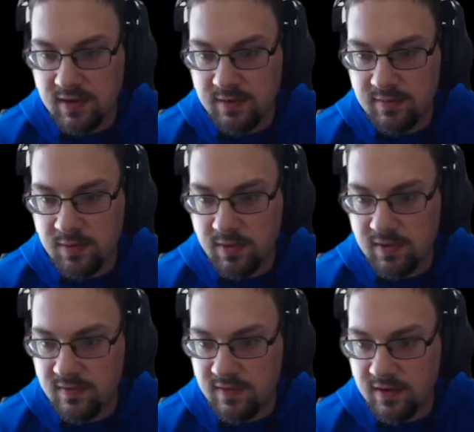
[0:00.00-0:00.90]
Then we can
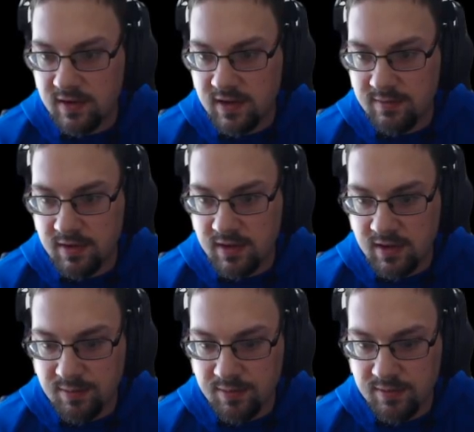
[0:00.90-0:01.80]
start coming
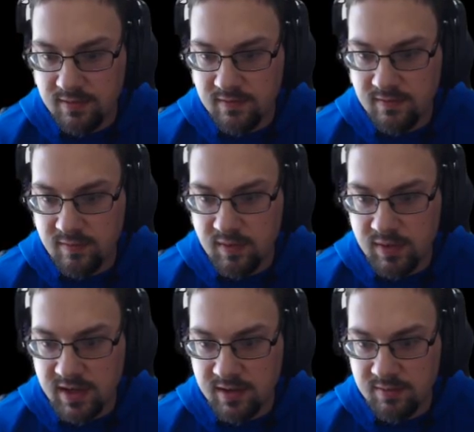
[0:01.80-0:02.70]
up from the
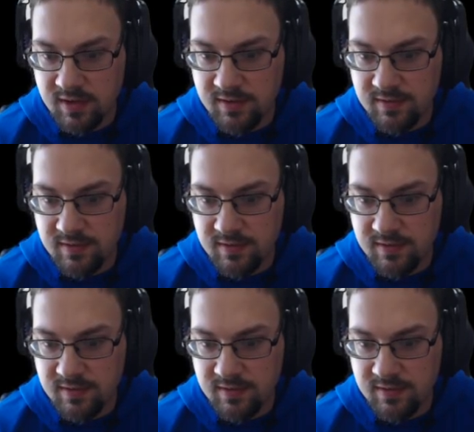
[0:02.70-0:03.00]
bottom there.